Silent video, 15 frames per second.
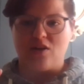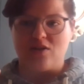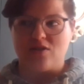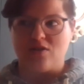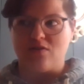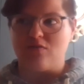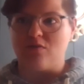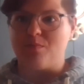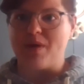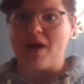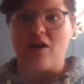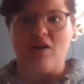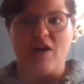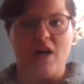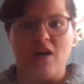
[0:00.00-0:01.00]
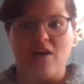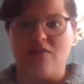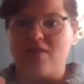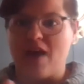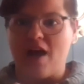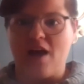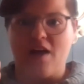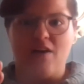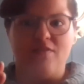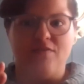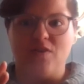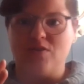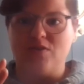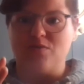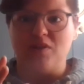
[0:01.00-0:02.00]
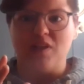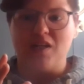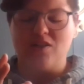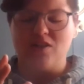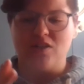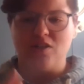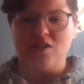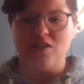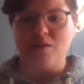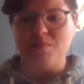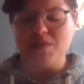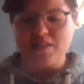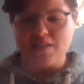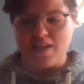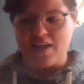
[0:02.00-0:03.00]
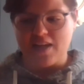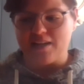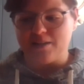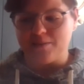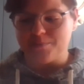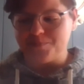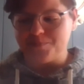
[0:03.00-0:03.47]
the sort of repairing of those relationships.